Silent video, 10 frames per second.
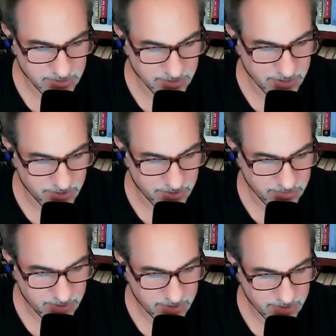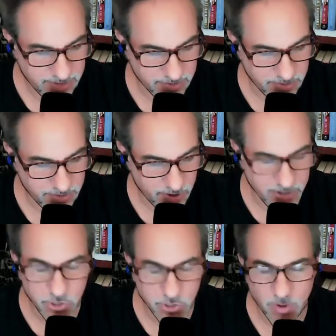you know, they were
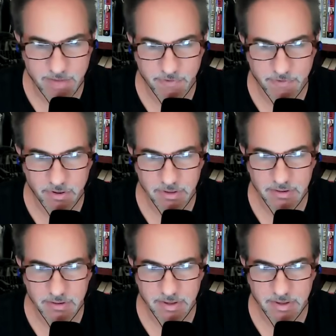ungrateful,